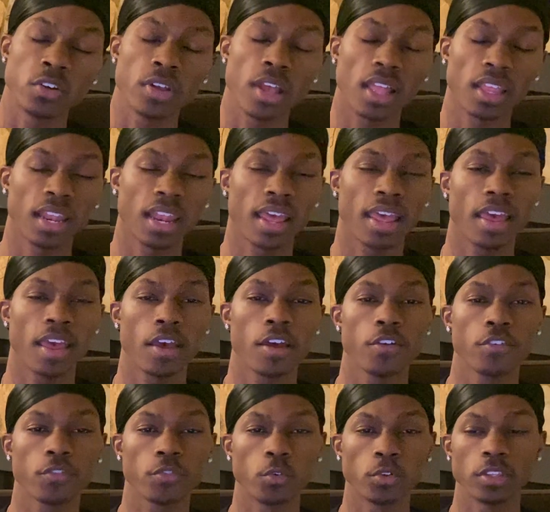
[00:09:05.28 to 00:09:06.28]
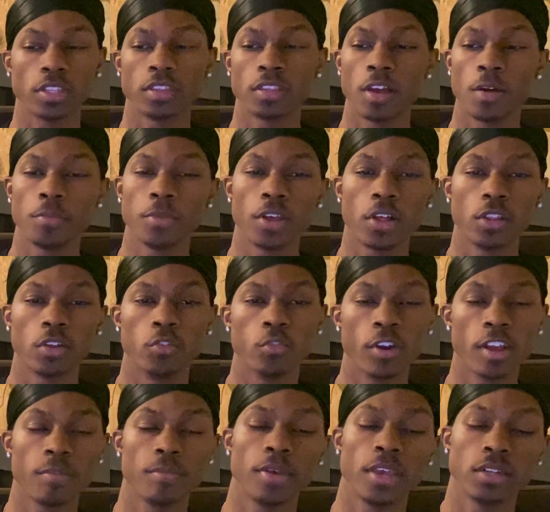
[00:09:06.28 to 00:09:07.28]
guide that I have with the thumbnail of
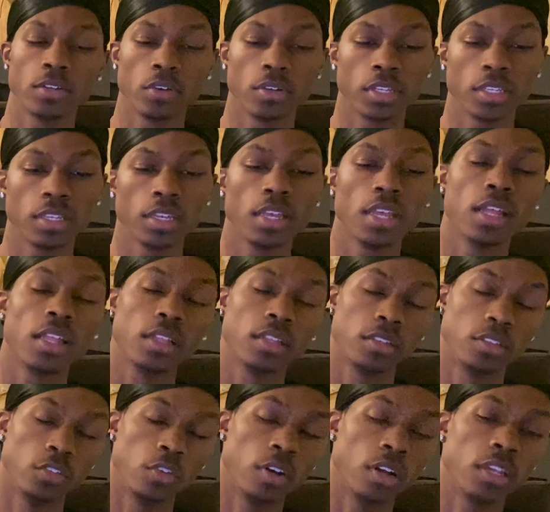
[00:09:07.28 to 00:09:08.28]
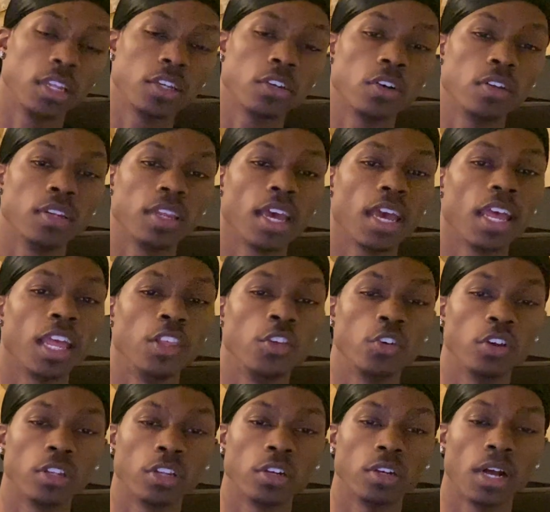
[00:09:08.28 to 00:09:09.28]
Redman on it, you can click on that and you
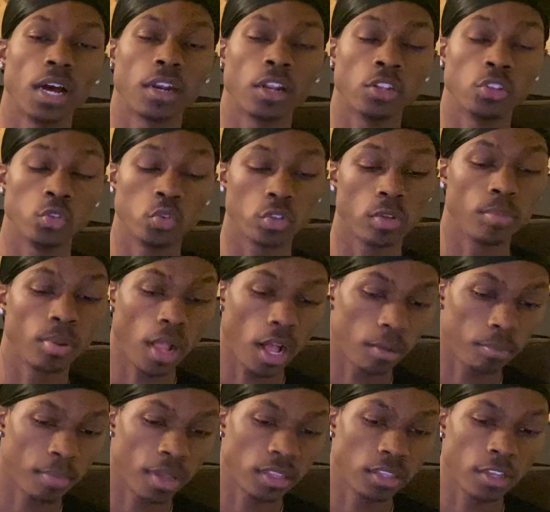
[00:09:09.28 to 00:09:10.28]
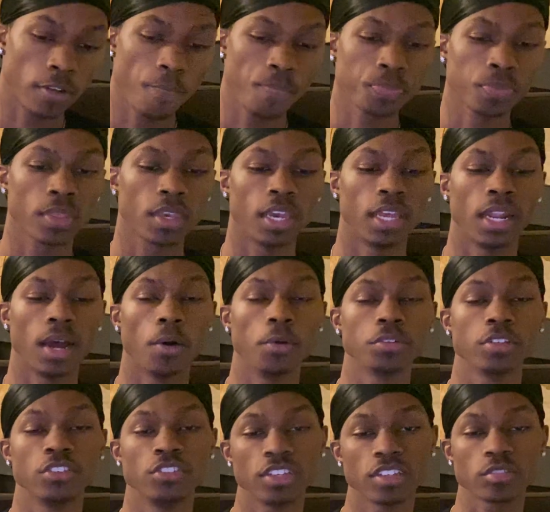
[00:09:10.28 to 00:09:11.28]
can learn how to do the block method. And I would
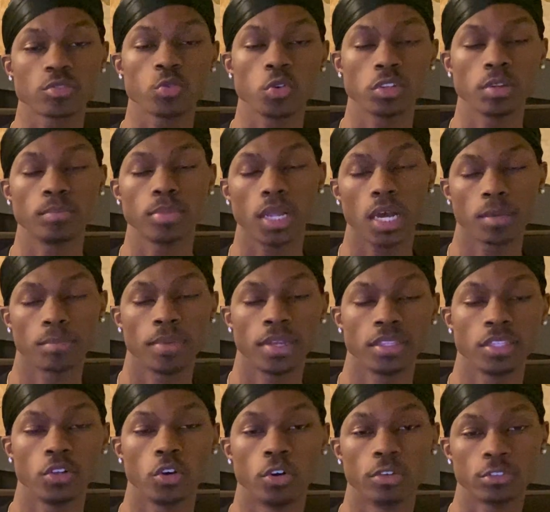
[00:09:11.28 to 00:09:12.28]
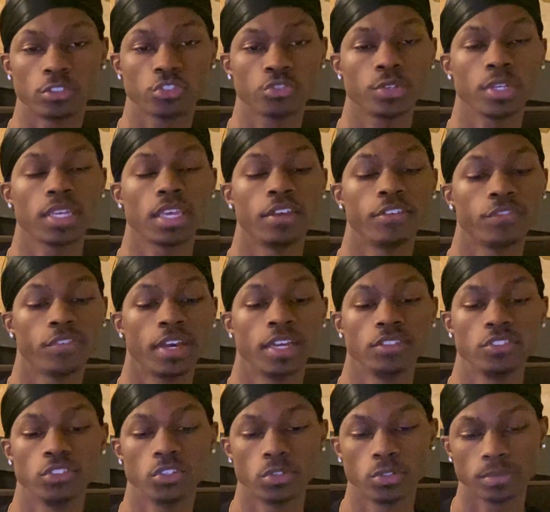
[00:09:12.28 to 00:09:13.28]
suggest doing the block method on Trick and Fat
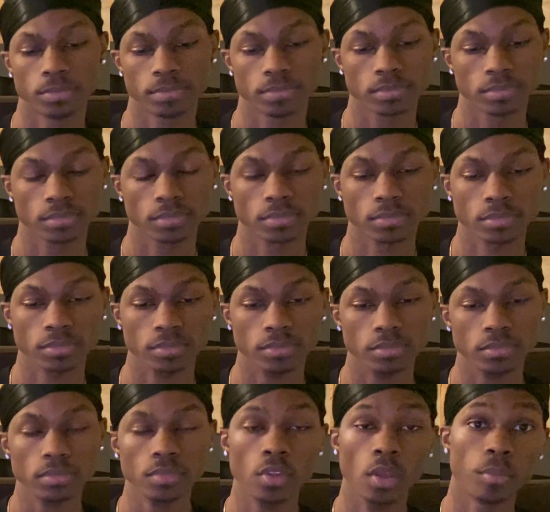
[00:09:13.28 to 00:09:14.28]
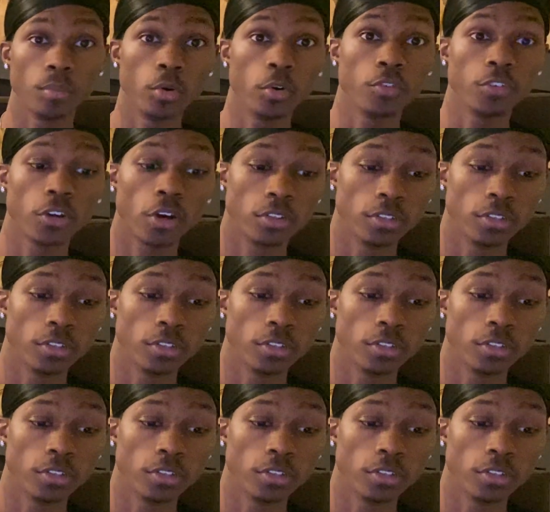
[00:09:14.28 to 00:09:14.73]
Joe. Moving on